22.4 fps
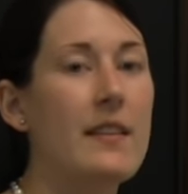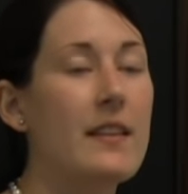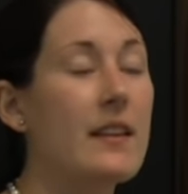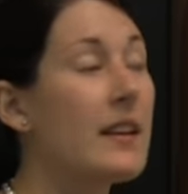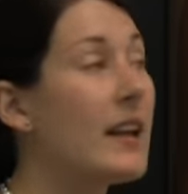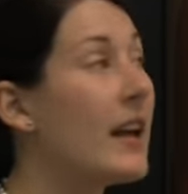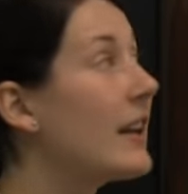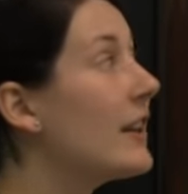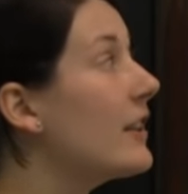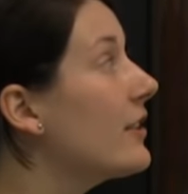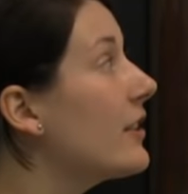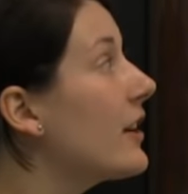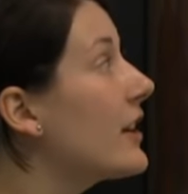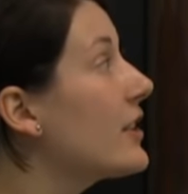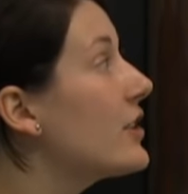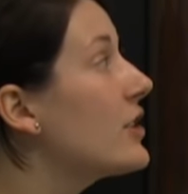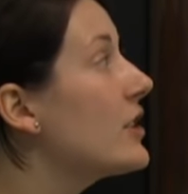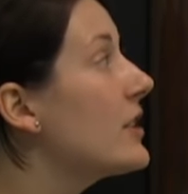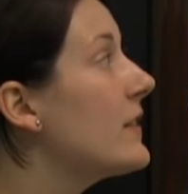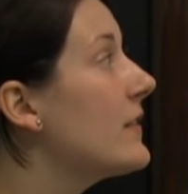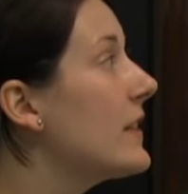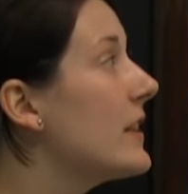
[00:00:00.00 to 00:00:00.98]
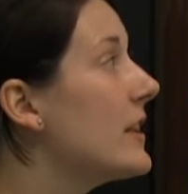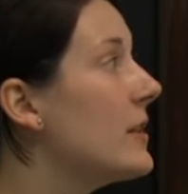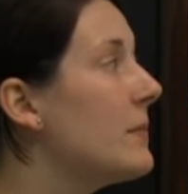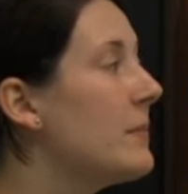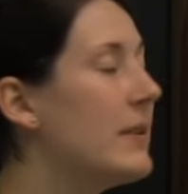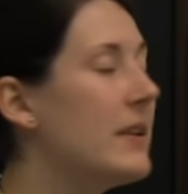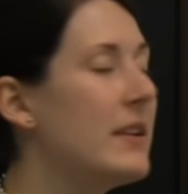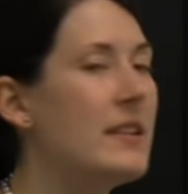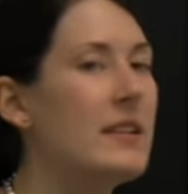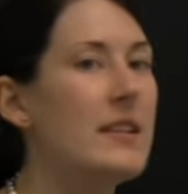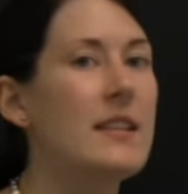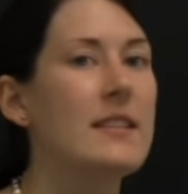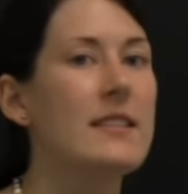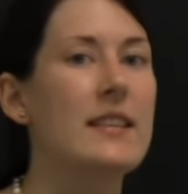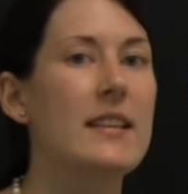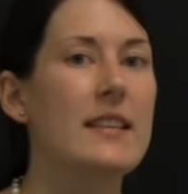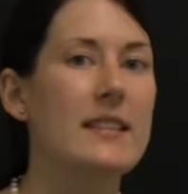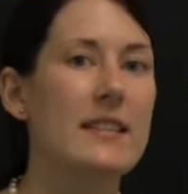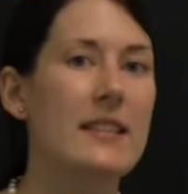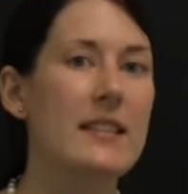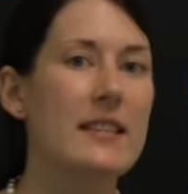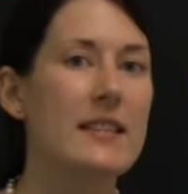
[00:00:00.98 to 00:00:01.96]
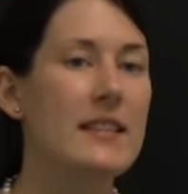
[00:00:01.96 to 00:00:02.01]
The Declaration of Independence
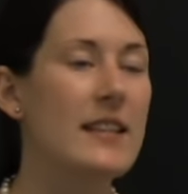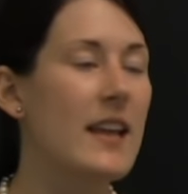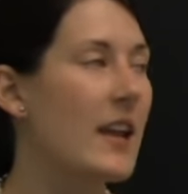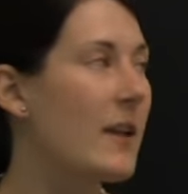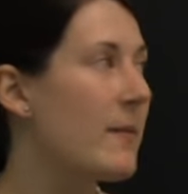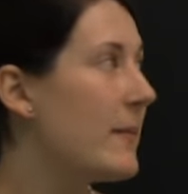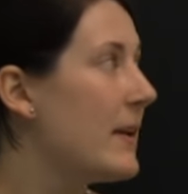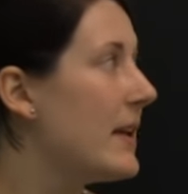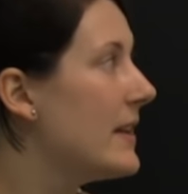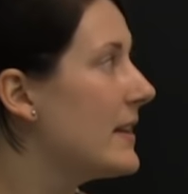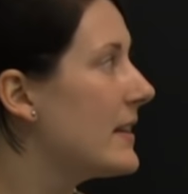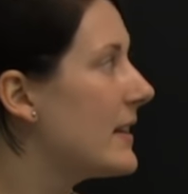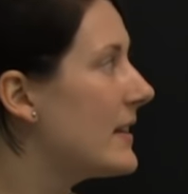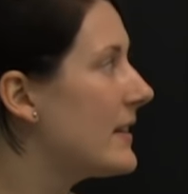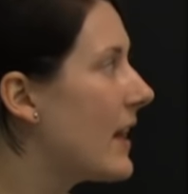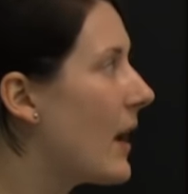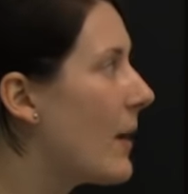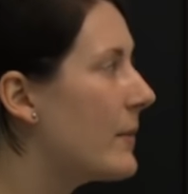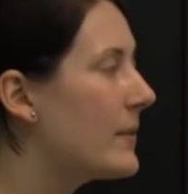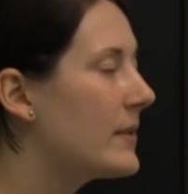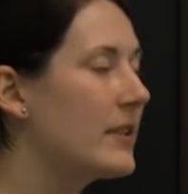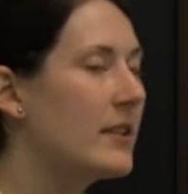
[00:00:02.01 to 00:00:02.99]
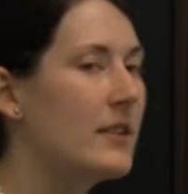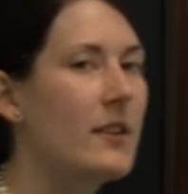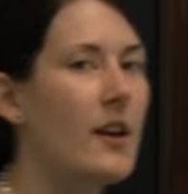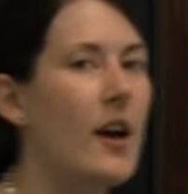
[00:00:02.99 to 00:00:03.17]
is a statement that was